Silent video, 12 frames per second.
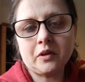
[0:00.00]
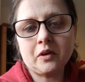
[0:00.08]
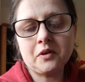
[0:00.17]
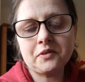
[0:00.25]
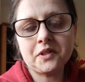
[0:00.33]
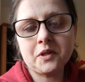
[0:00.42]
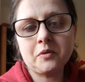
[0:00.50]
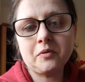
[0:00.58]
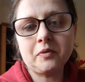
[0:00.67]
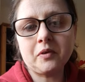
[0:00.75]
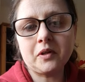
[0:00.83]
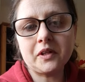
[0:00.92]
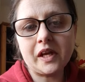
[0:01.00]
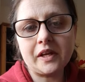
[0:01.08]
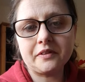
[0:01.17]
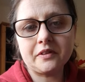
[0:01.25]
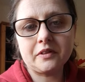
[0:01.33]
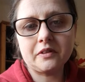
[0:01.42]
got to deal with all
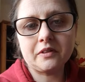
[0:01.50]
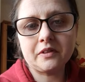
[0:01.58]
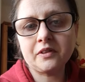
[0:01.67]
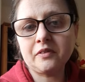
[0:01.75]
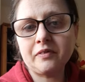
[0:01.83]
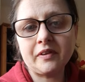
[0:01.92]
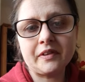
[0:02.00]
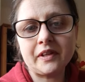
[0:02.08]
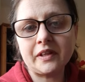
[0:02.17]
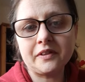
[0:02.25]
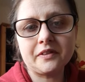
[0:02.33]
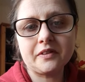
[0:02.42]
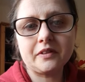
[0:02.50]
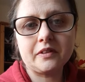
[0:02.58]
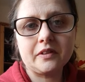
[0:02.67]
that. It's not very nice.